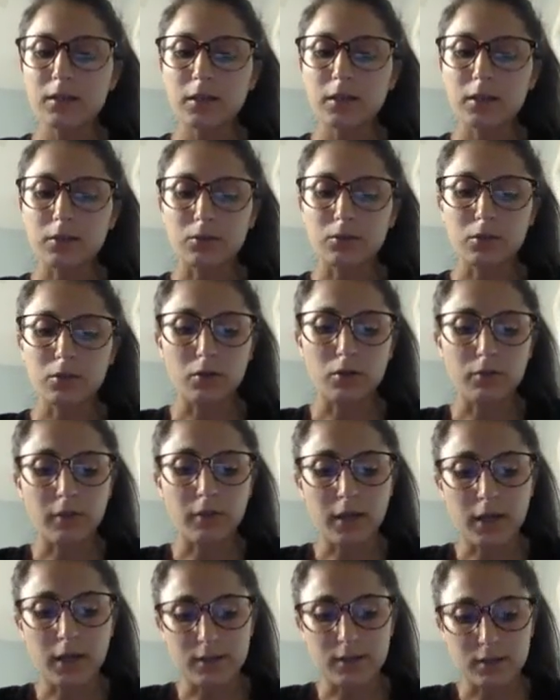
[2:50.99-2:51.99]
I don't know if
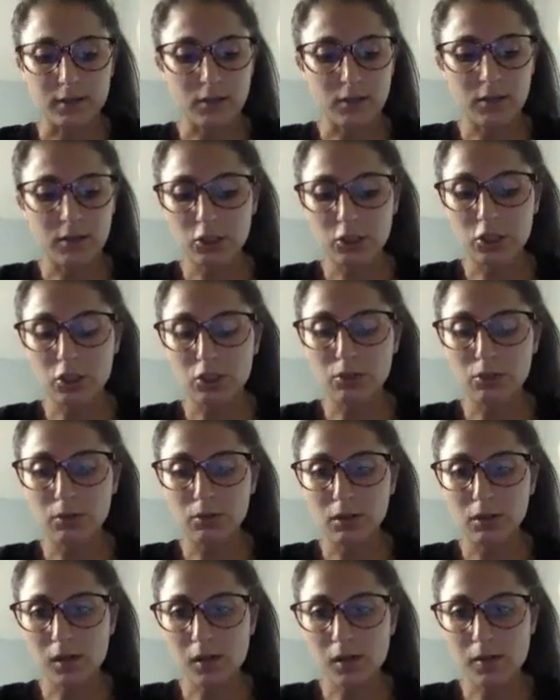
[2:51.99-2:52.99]
that has anything to do
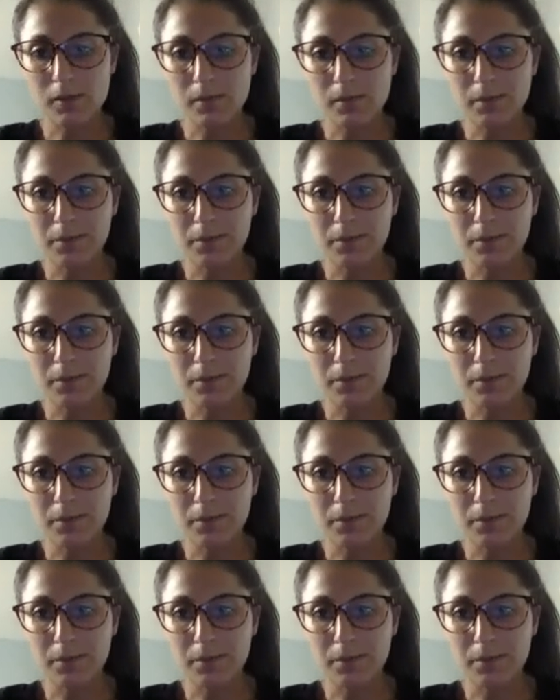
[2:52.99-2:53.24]
with it.